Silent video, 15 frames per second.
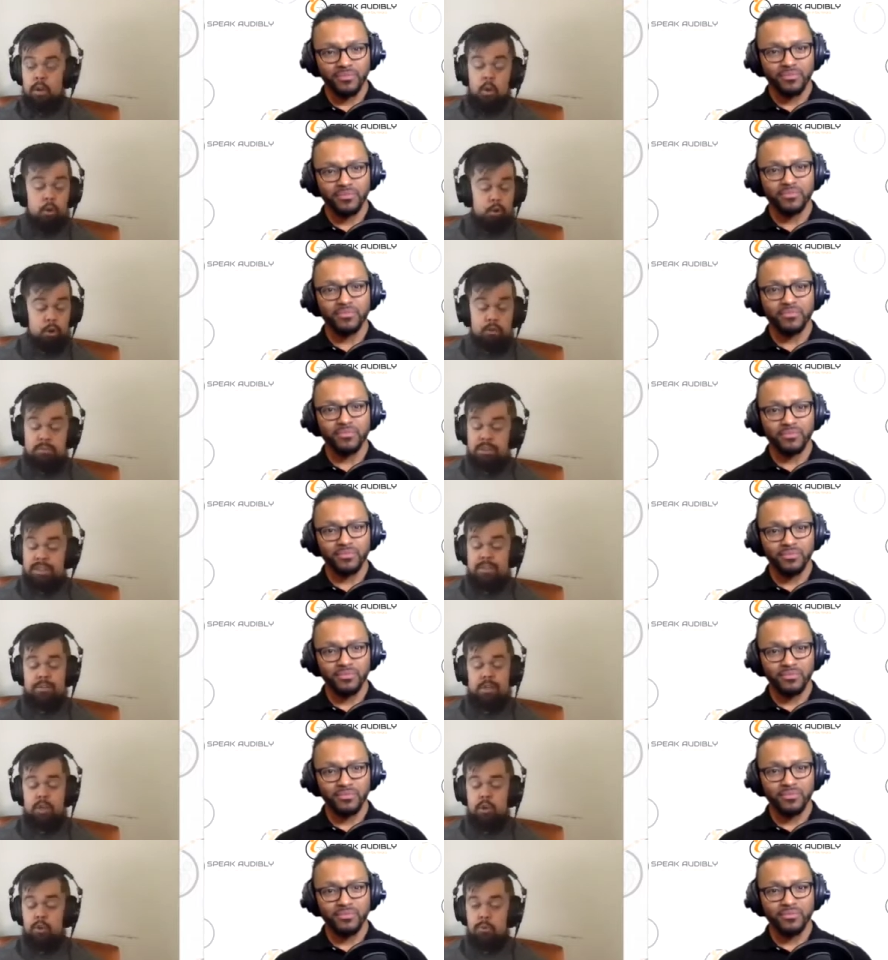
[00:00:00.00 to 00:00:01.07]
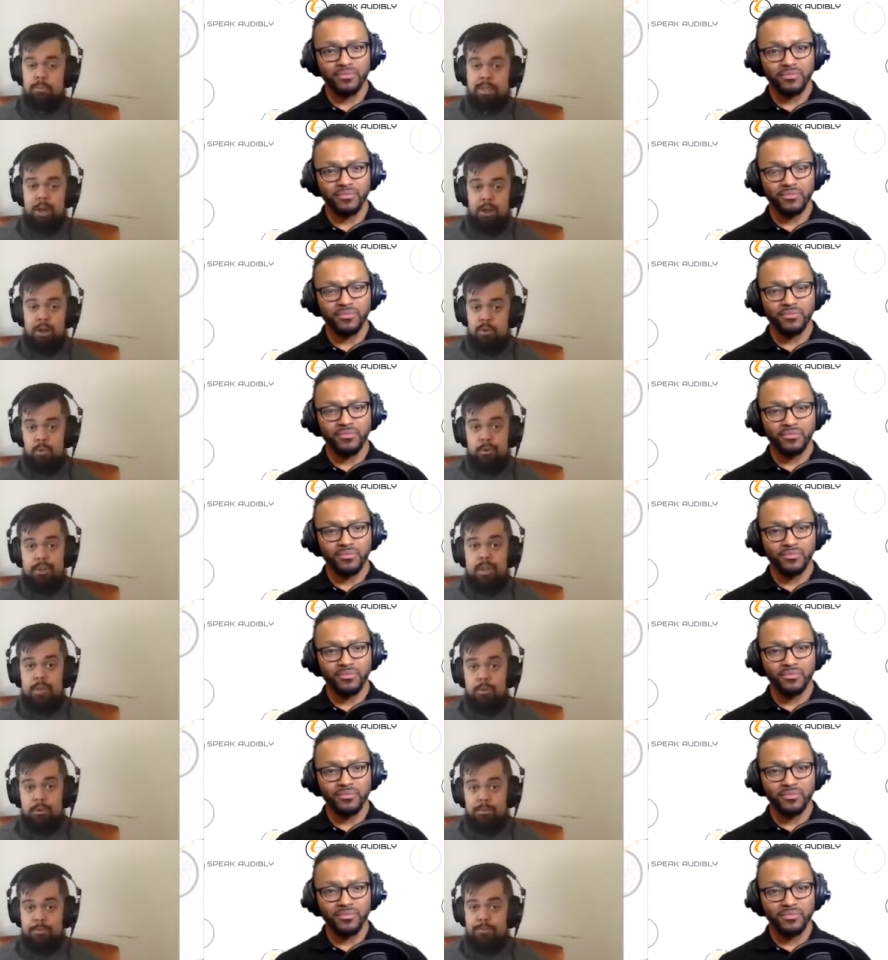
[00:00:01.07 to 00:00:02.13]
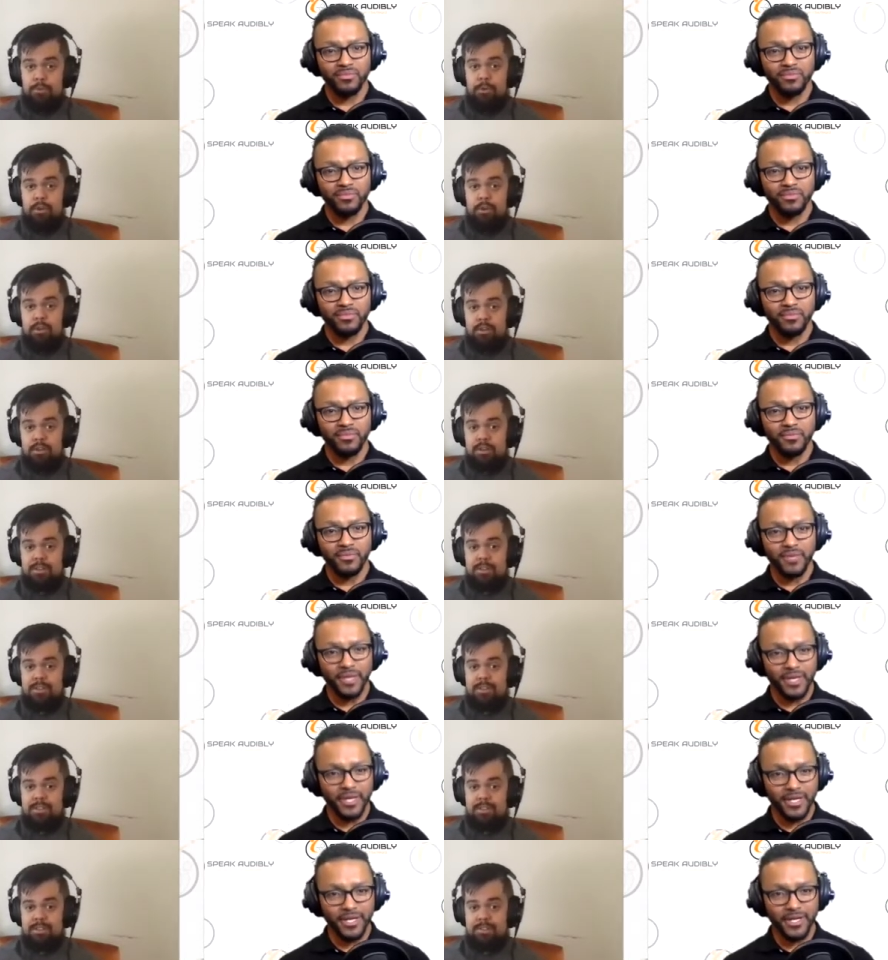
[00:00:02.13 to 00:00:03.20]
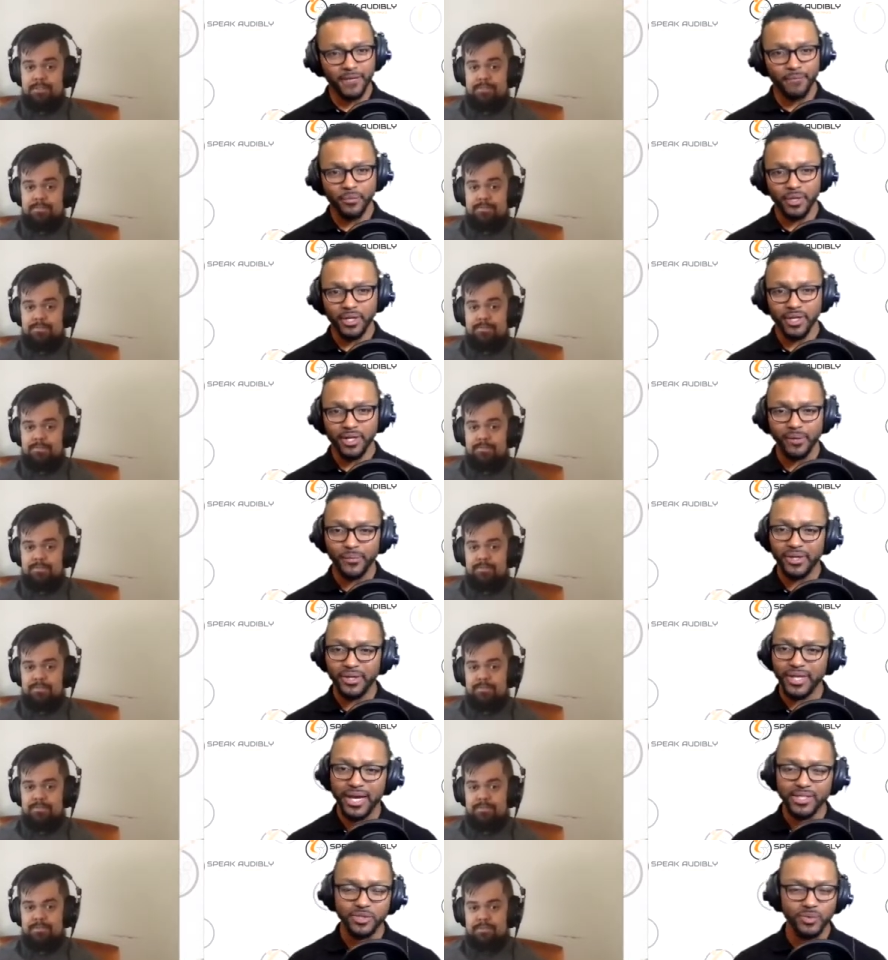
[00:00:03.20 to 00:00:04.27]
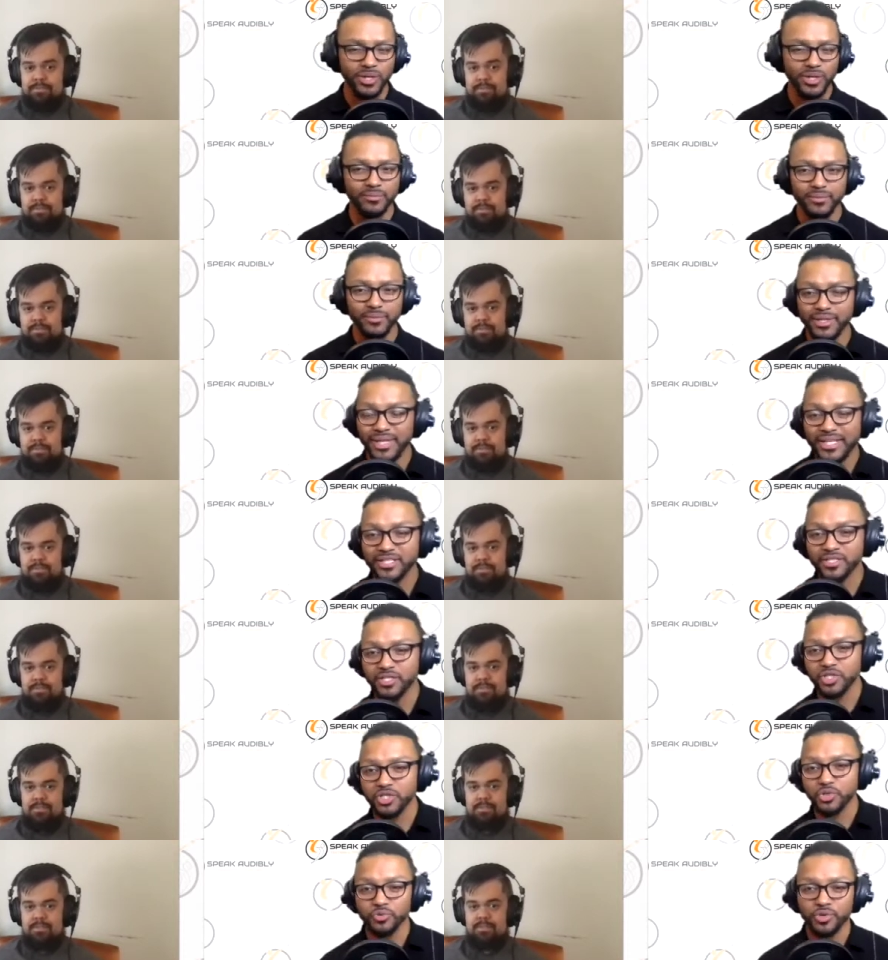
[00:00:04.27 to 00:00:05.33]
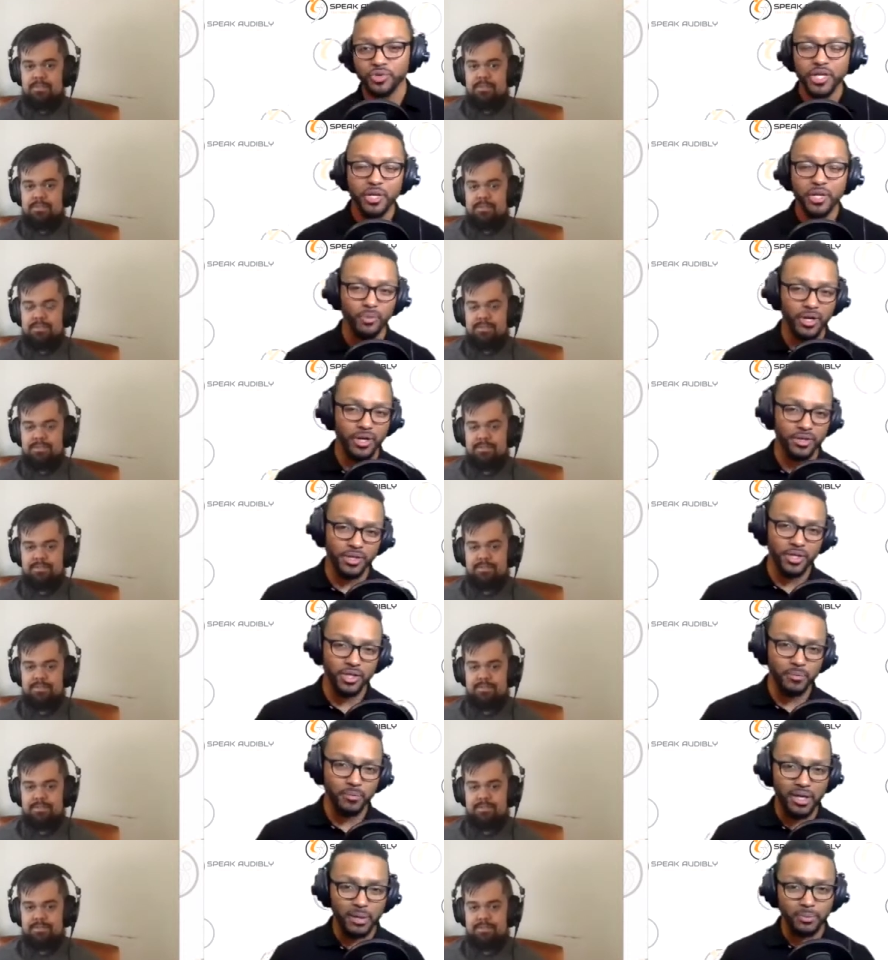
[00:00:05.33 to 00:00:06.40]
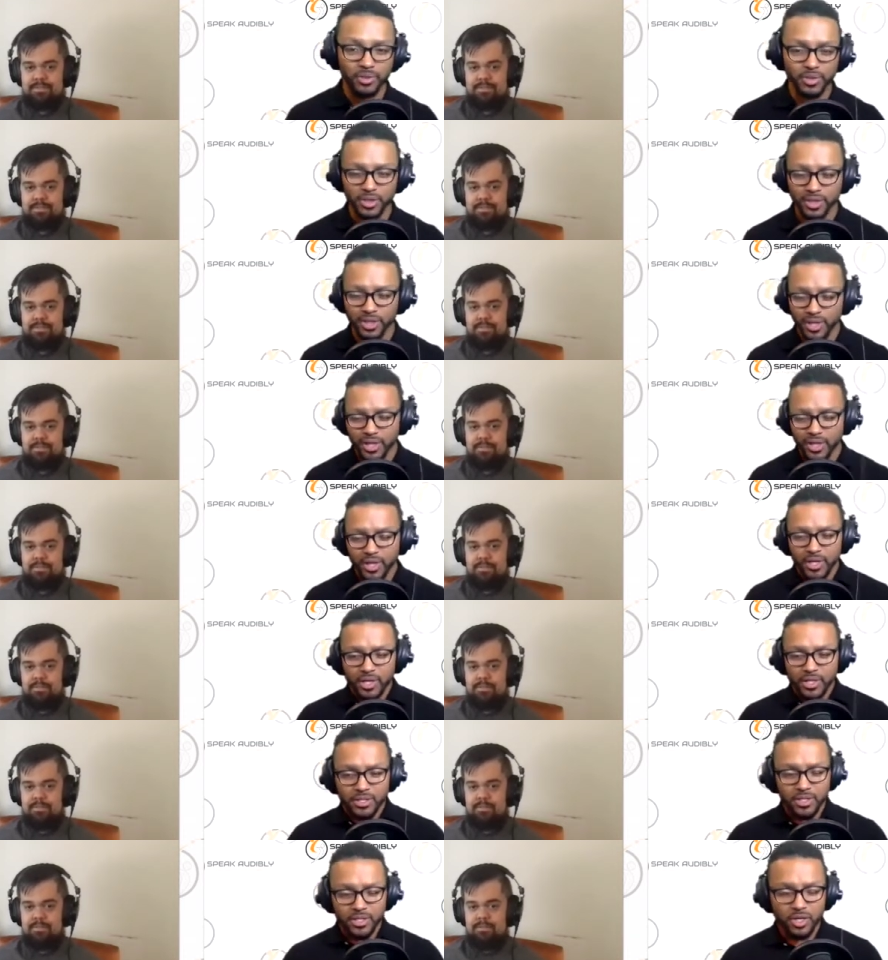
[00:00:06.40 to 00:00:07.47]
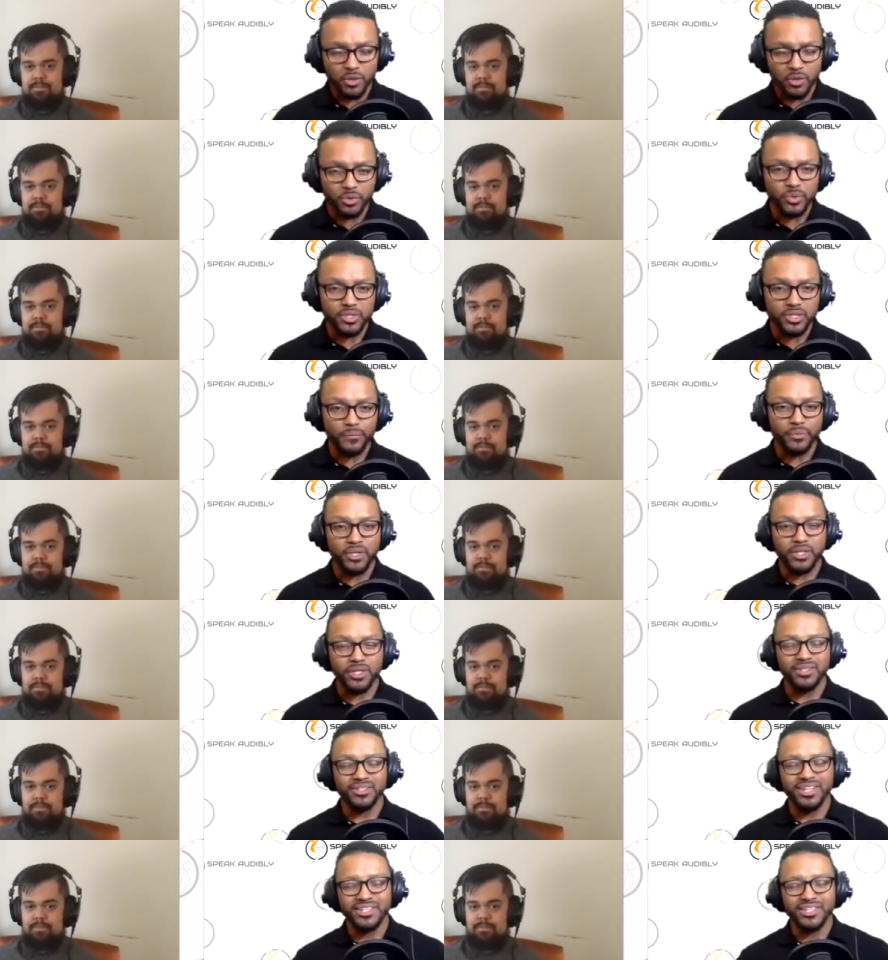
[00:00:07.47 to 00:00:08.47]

Speaker 1: or hopefully even go beyond where they were before.
Speaker 2: Yeah. Yeah. I mean, that's right, man. That's the dream right there, to be able to go through something and